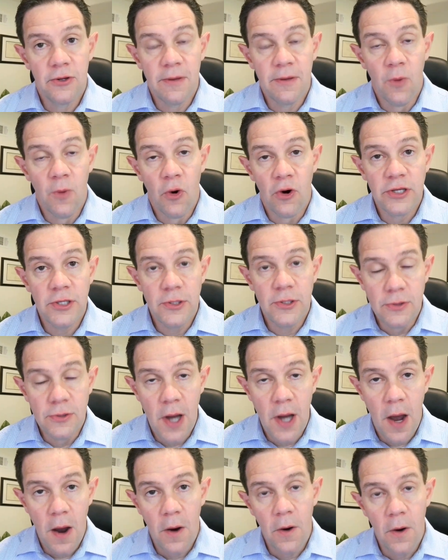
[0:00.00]
know, the more you
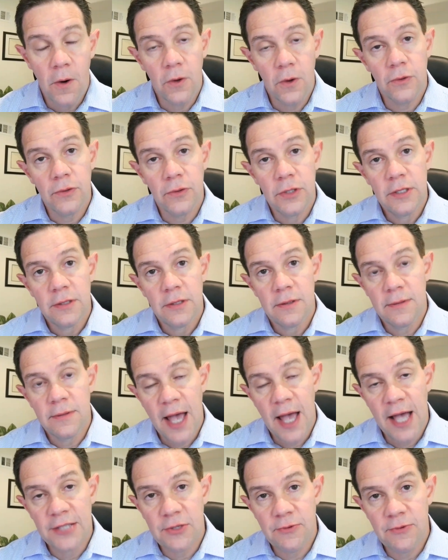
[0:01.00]
know as